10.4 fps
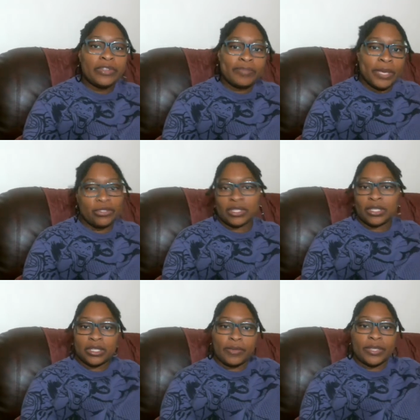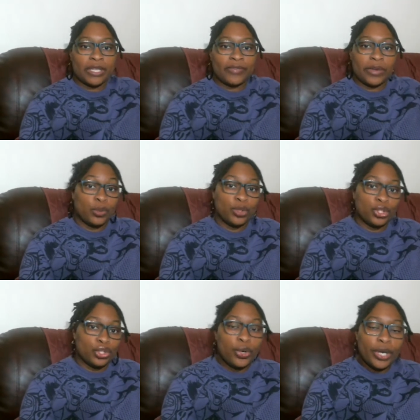especially since some of the stuff I read was
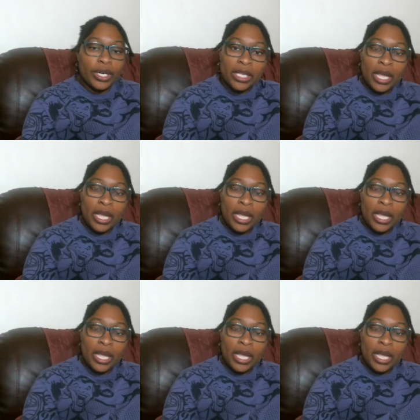short.